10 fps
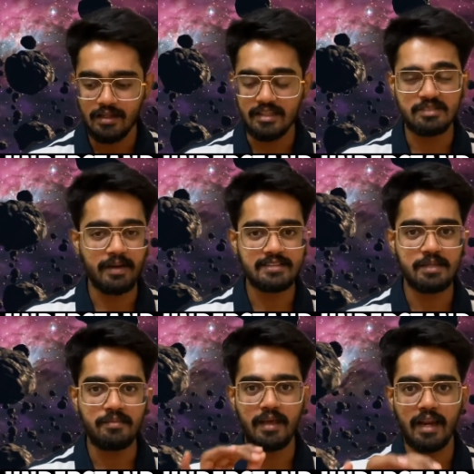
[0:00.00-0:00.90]
This might
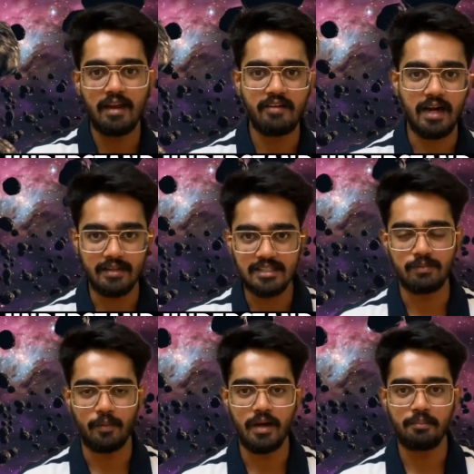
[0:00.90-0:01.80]
seem irrelevant at this
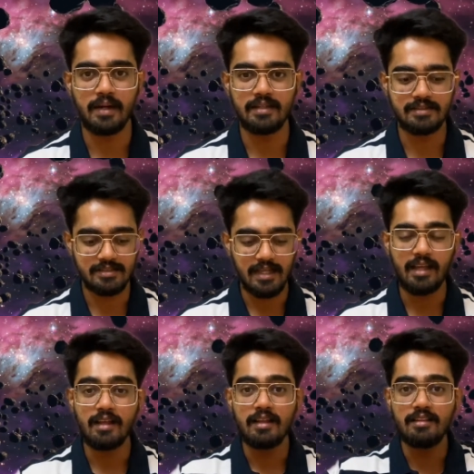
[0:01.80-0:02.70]
moment, but this is
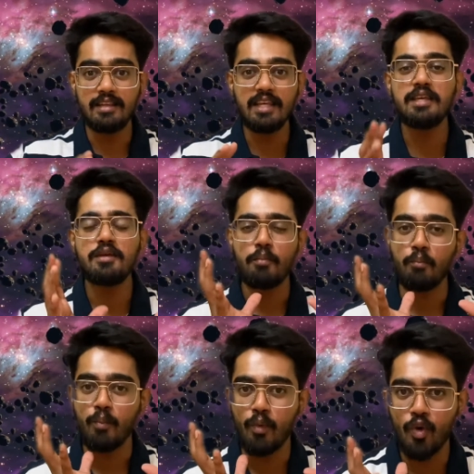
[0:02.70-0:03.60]
like the
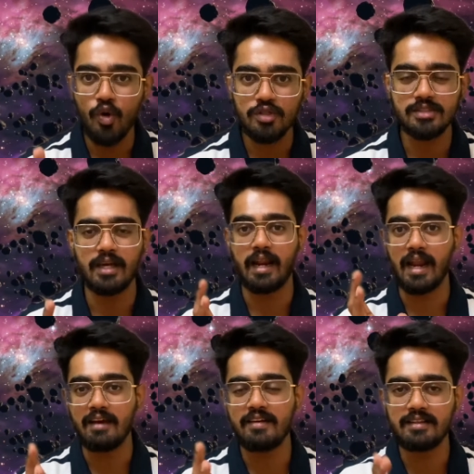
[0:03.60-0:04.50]
most
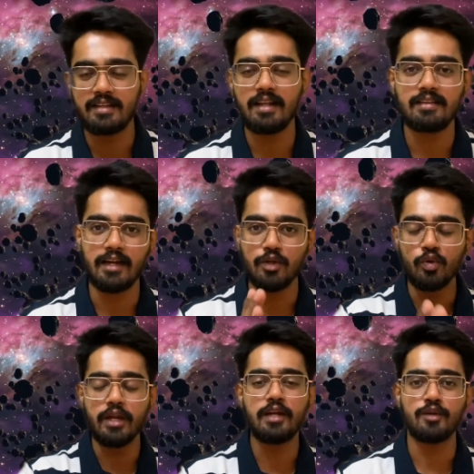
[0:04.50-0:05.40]
relevant thing that
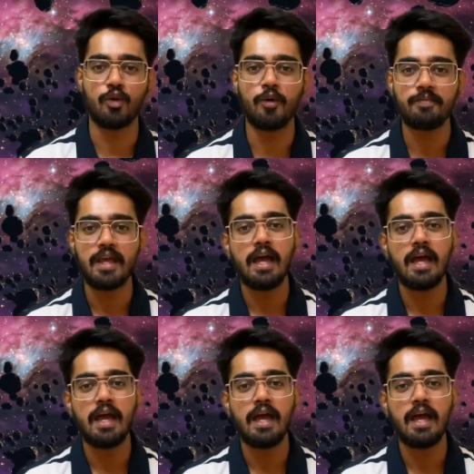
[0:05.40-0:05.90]
you need to know